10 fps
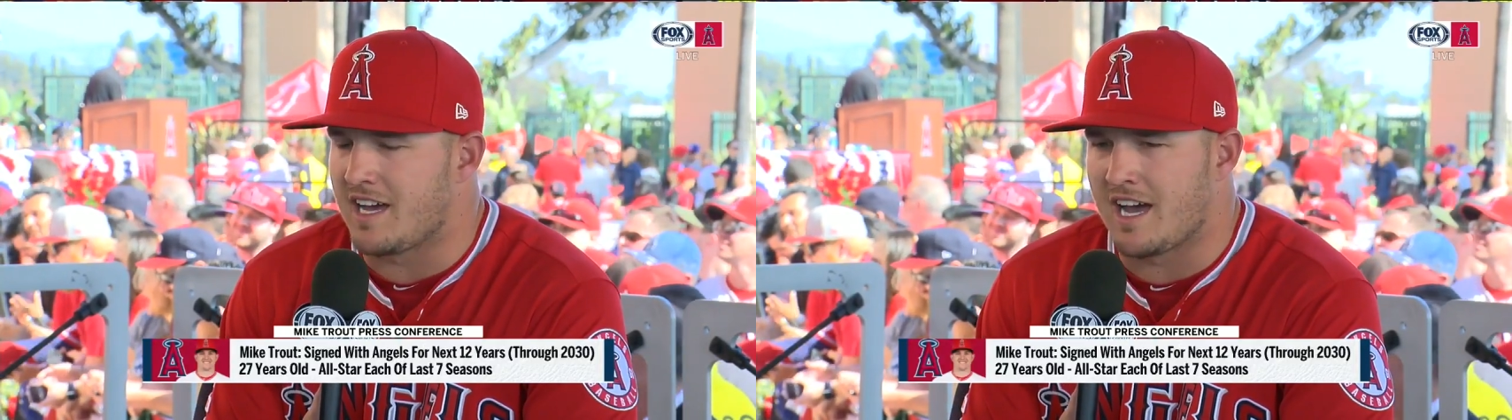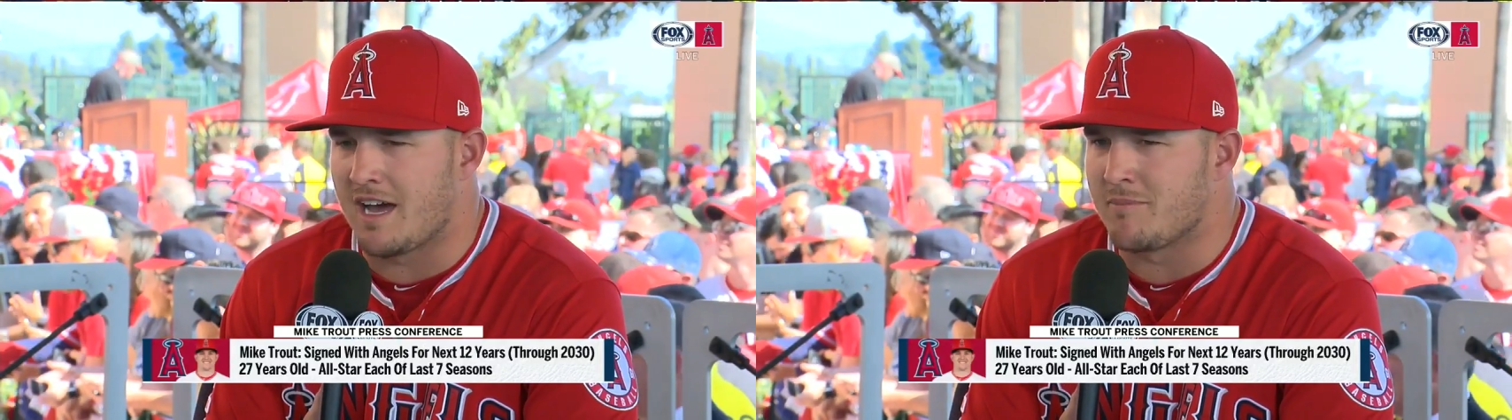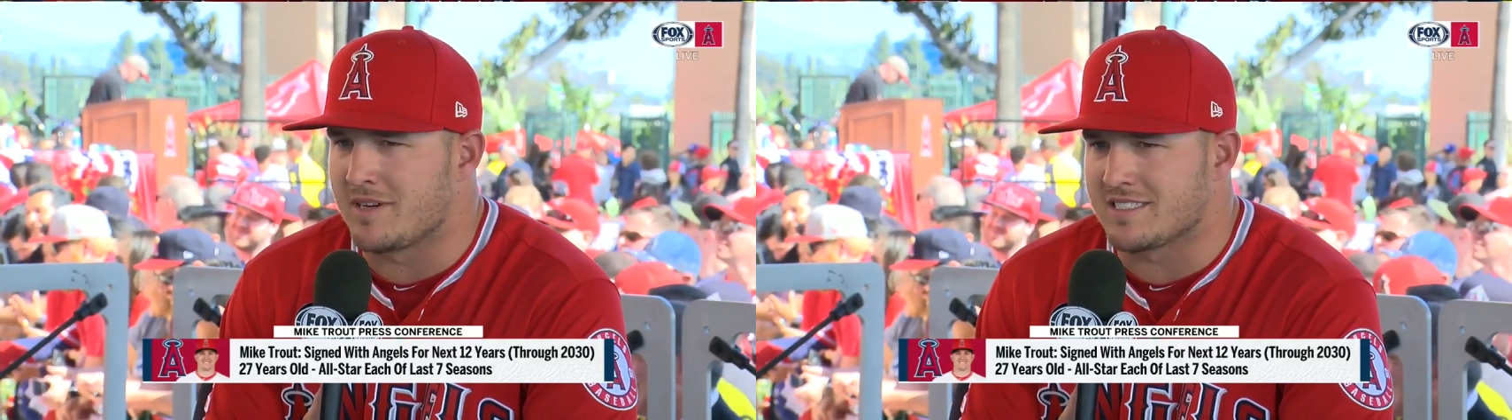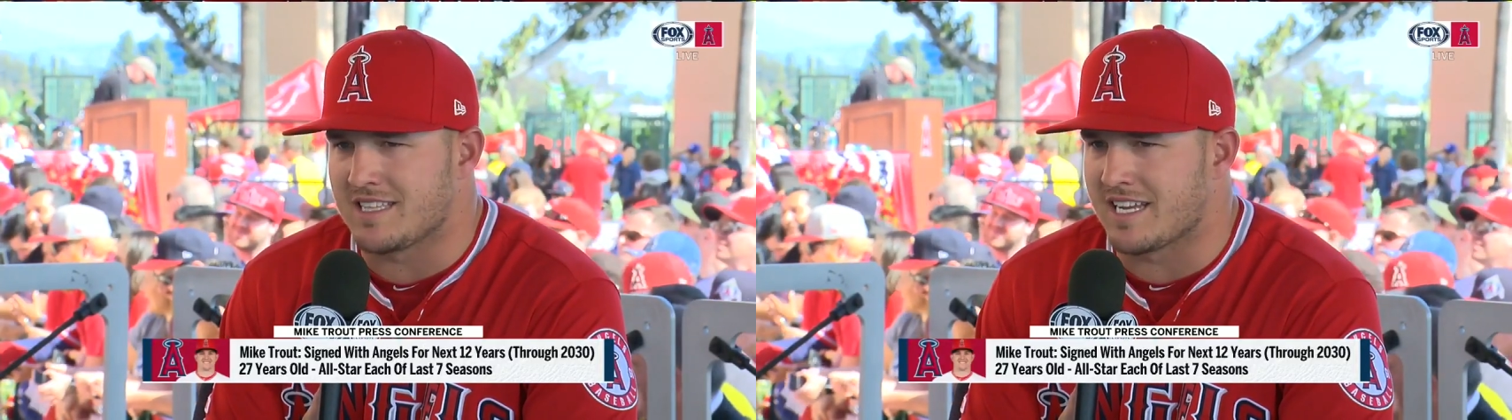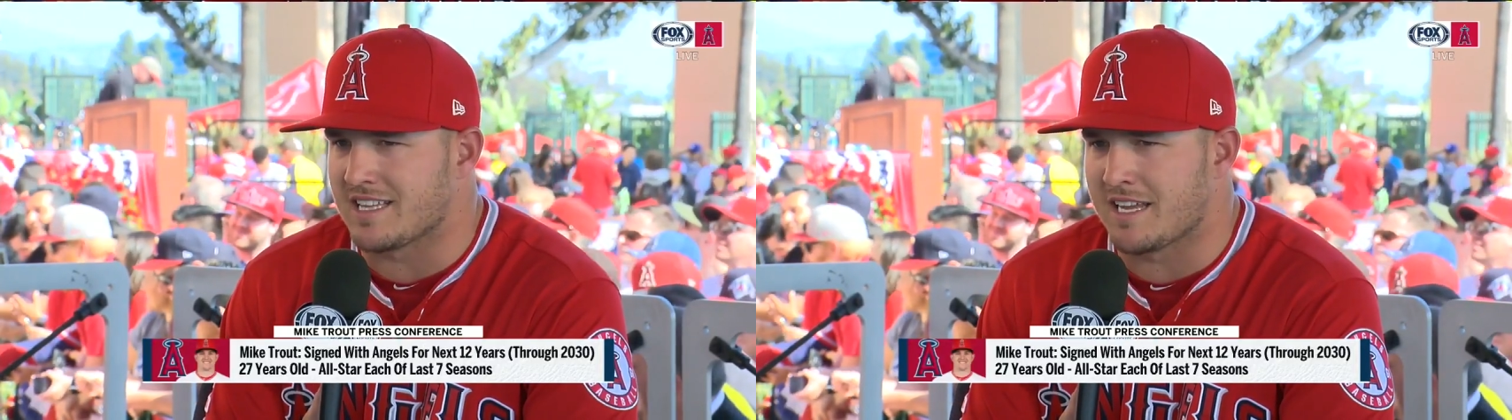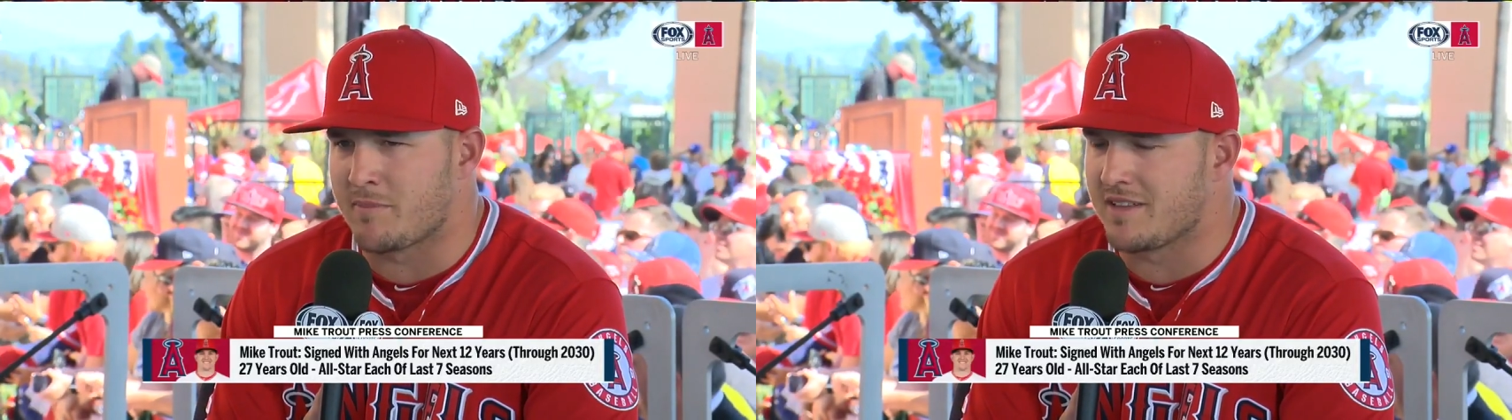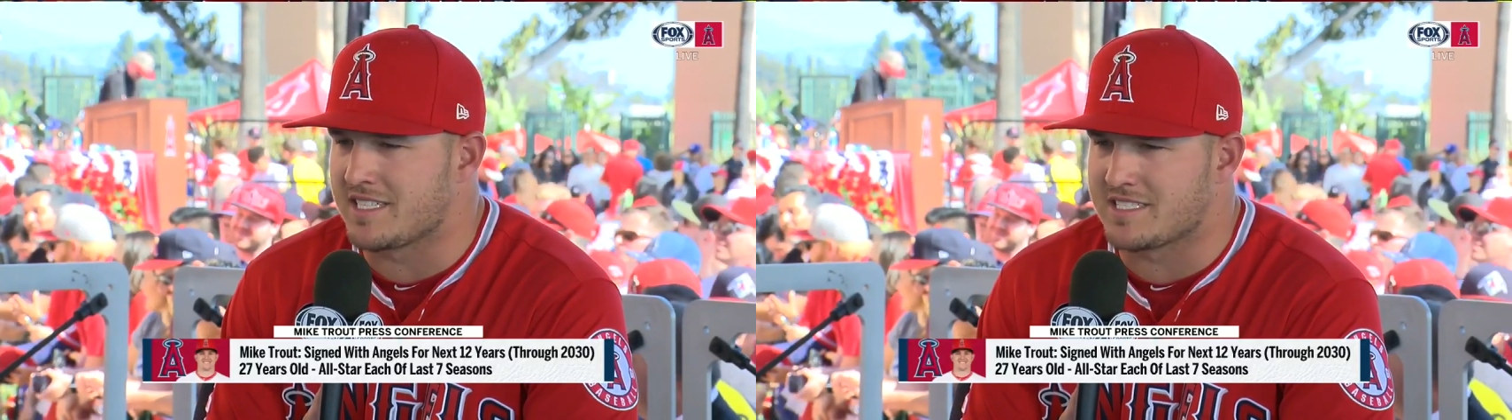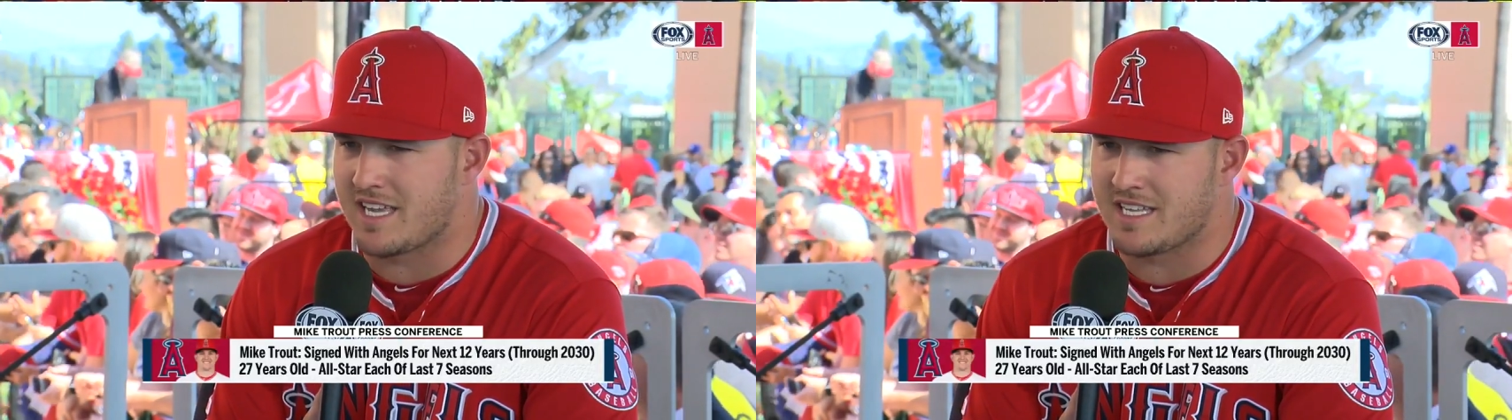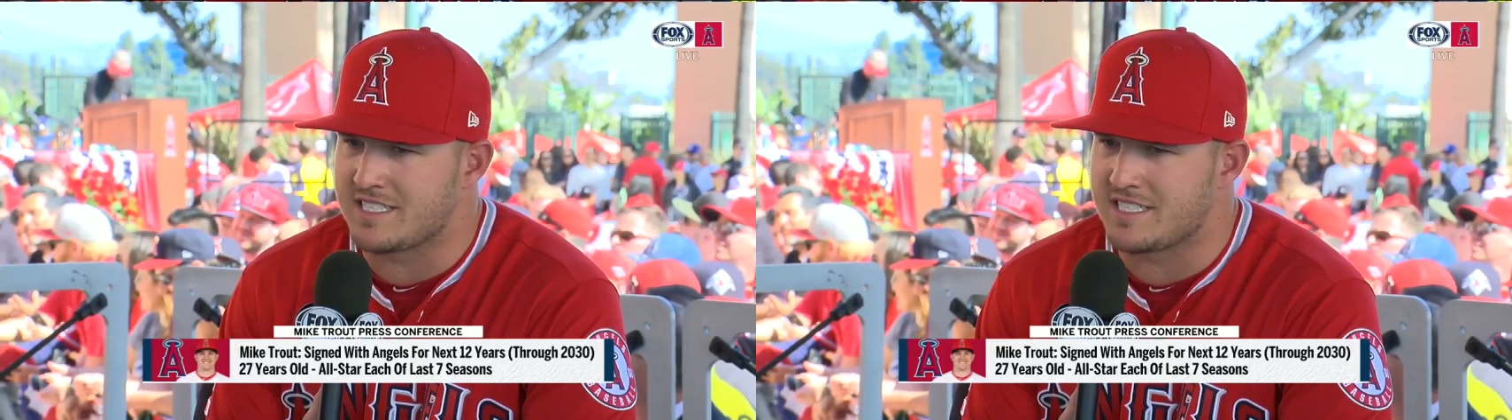Uh, but like like Billy said,